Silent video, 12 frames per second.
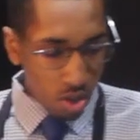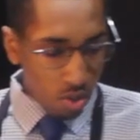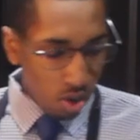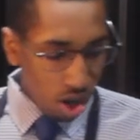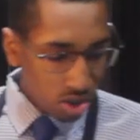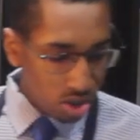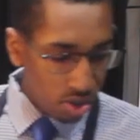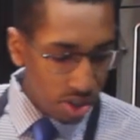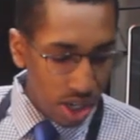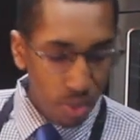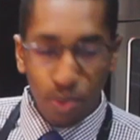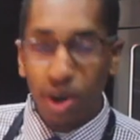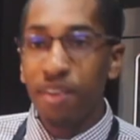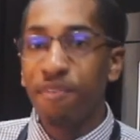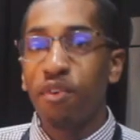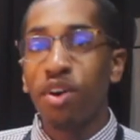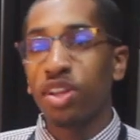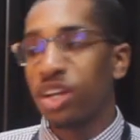We're also going to need
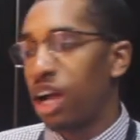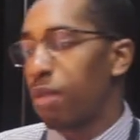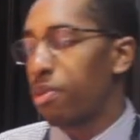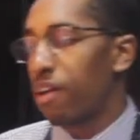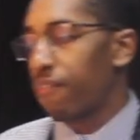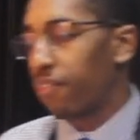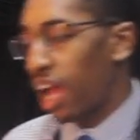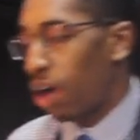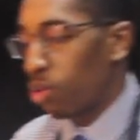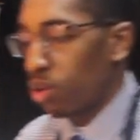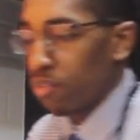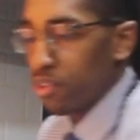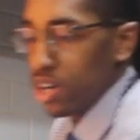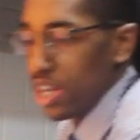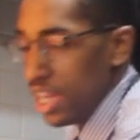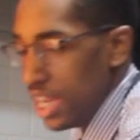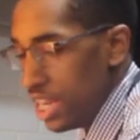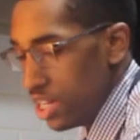1/4 cup of flour for
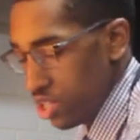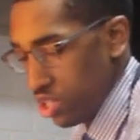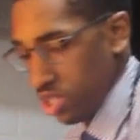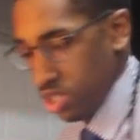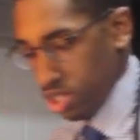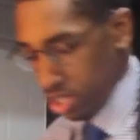each.